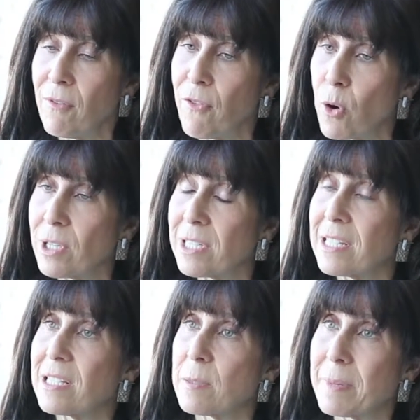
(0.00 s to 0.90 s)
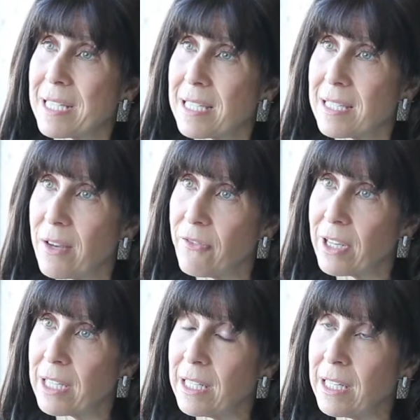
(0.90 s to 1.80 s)
focuses
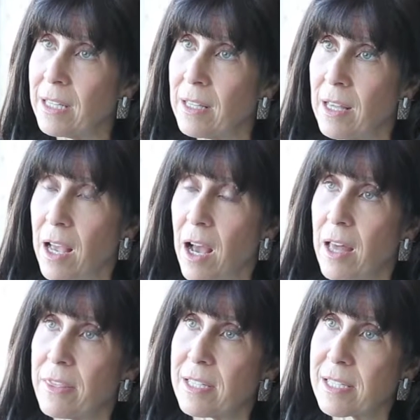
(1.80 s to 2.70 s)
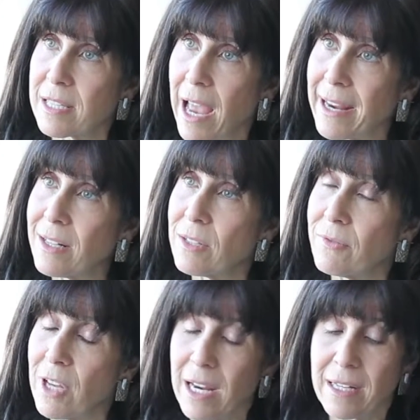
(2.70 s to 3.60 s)
specifically on the science of
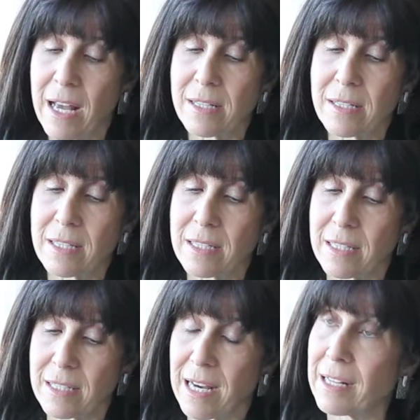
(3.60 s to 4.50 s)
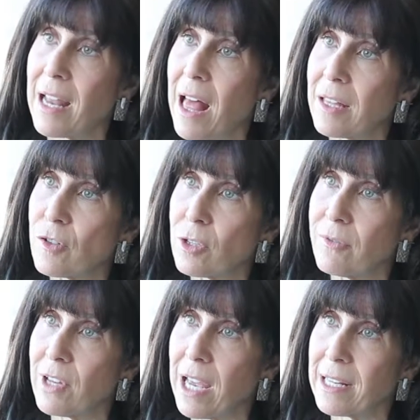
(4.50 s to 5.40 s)
diagnostics, the technology of
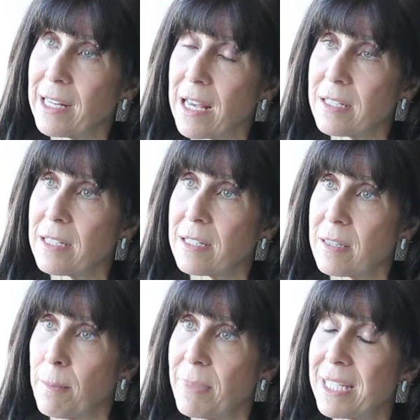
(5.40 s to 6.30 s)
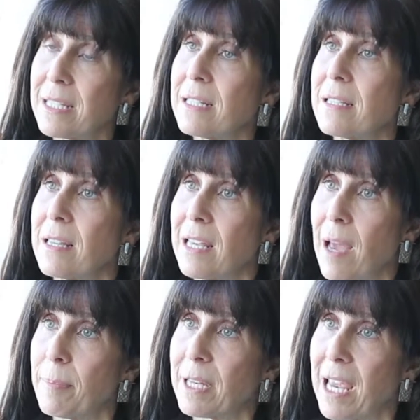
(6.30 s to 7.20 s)
diagnostics, the business and the
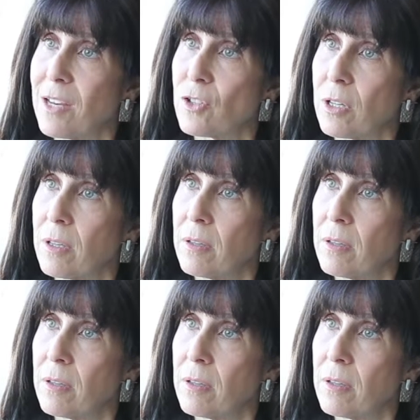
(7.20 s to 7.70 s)
application.